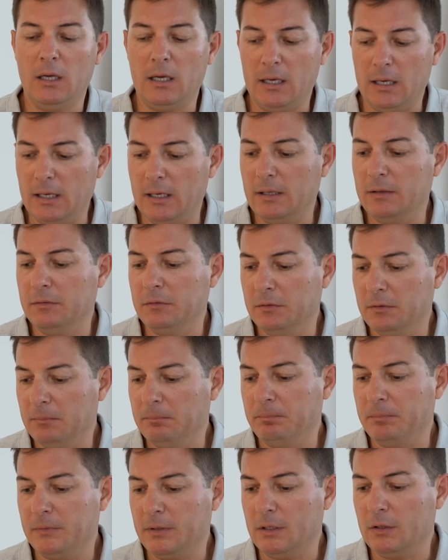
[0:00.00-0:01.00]

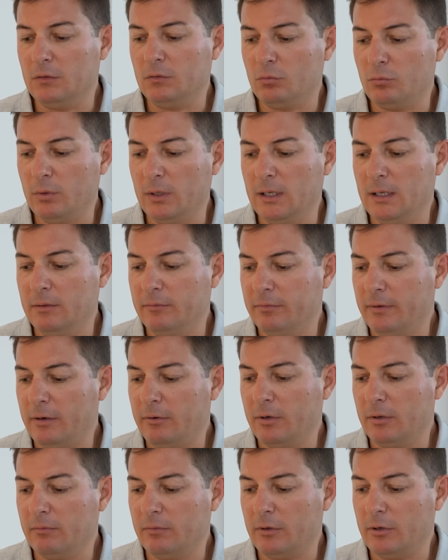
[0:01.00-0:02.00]
and it's really
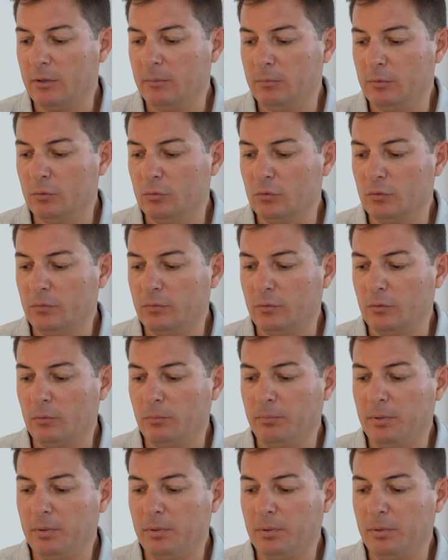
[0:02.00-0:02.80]
very, very beautiful.